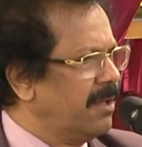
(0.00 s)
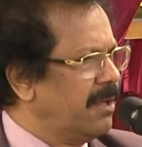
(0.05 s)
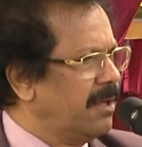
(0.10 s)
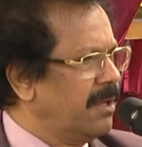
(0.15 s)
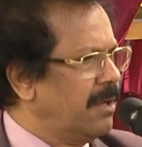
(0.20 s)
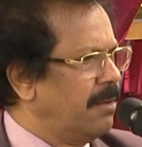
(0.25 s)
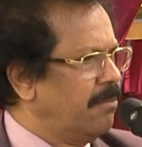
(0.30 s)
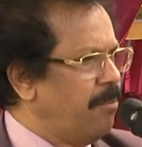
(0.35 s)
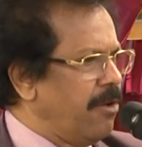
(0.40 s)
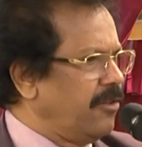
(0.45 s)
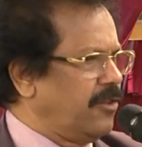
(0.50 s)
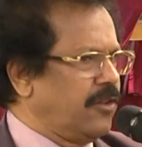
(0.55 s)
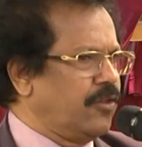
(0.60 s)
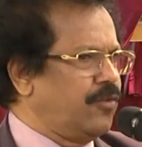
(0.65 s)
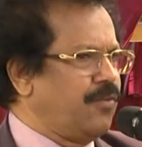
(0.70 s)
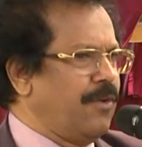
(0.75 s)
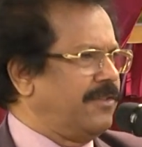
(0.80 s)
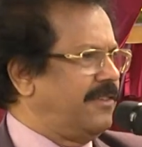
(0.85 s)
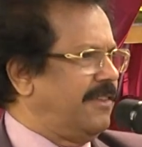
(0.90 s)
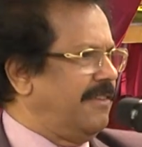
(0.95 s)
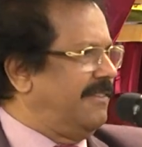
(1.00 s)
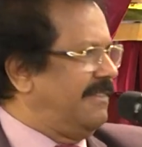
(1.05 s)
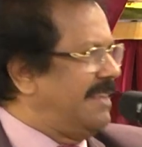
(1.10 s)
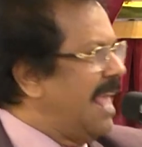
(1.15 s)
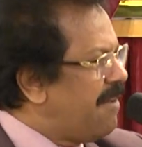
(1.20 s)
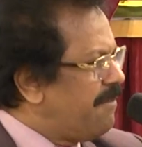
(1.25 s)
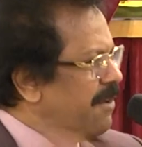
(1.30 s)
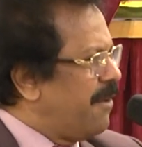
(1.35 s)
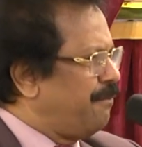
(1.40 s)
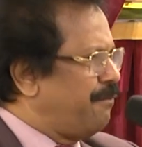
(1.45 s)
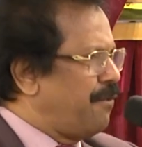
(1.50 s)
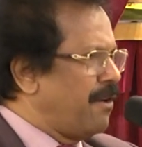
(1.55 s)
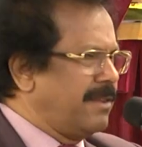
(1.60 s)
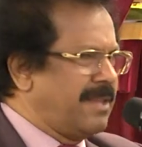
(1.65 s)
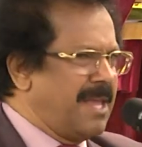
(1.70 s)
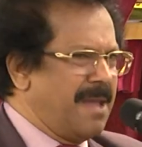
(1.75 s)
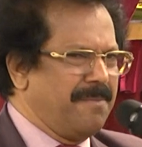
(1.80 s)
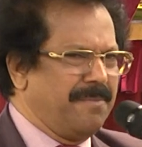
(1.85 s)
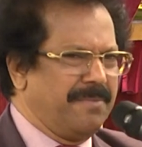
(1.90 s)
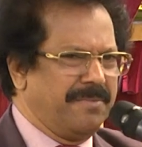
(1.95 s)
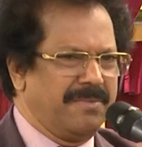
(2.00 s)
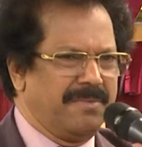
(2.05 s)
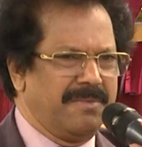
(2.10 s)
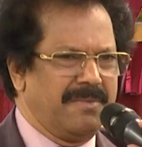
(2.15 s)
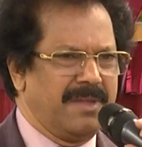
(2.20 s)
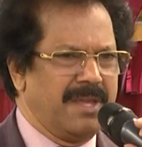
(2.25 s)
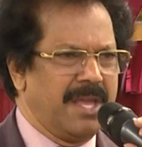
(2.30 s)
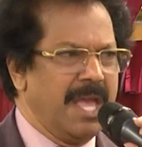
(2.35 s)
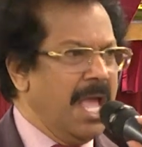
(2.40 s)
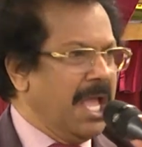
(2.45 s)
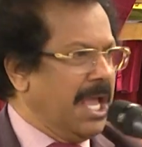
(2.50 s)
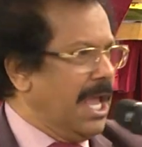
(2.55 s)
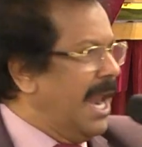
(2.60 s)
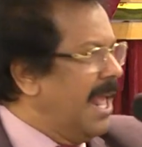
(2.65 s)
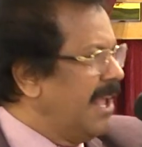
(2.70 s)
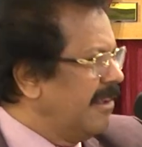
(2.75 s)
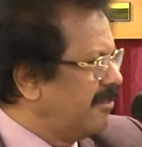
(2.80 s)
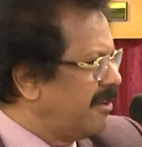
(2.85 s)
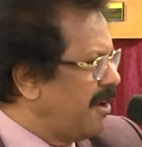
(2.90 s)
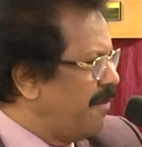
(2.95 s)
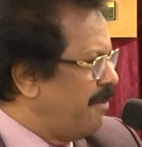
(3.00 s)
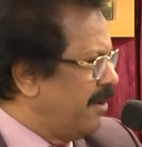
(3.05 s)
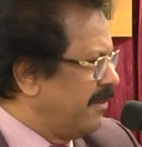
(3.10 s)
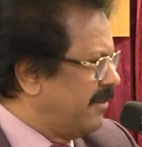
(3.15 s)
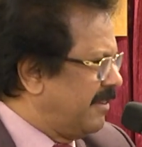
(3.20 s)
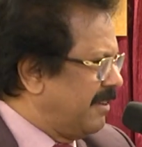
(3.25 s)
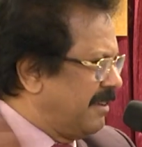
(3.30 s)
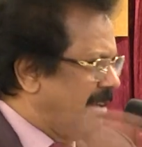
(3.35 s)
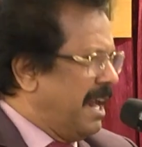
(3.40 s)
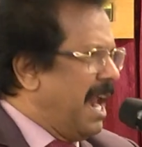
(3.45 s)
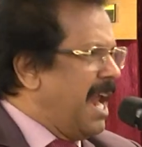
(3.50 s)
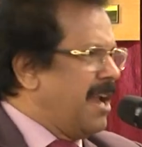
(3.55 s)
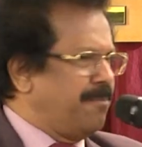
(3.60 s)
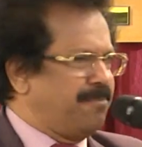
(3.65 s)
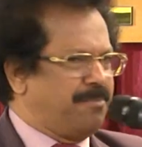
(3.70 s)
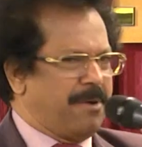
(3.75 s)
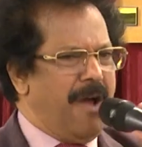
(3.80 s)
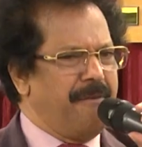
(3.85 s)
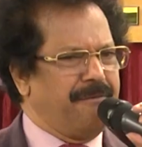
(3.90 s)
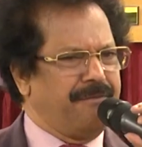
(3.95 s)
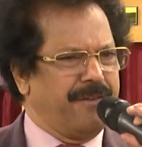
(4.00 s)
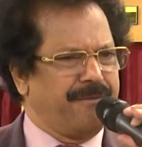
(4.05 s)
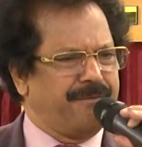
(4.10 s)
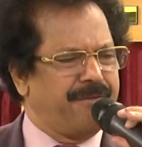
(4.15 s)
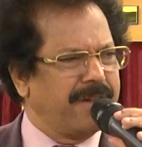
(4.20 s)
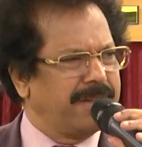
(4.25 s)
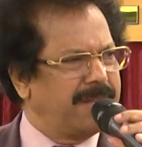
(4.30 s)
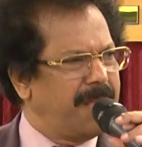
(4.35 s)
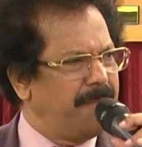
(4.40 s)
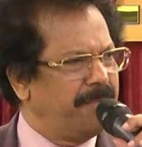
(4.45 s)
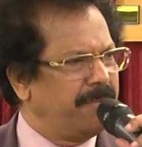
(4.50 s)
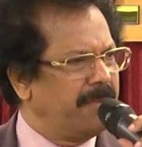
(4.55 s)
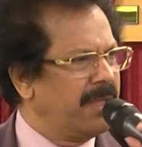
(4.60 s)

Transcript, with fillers: Moses was a savior for them. Elijah was a great prophet for them.